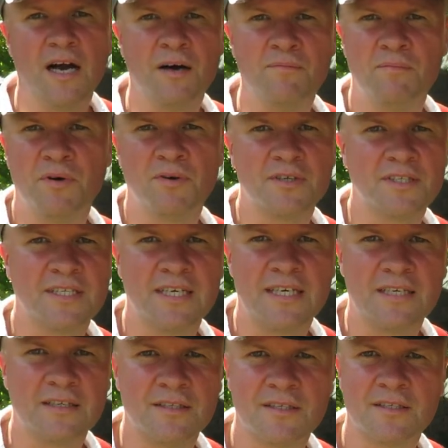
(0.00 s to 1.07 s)

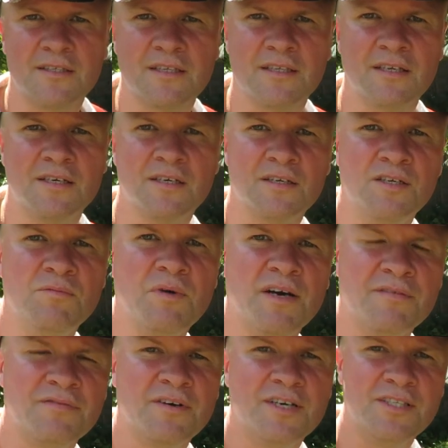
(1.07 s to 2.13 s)
unboxings that you
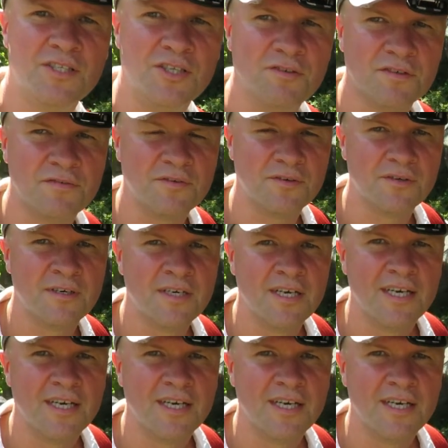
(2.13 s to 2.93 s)
might find useful.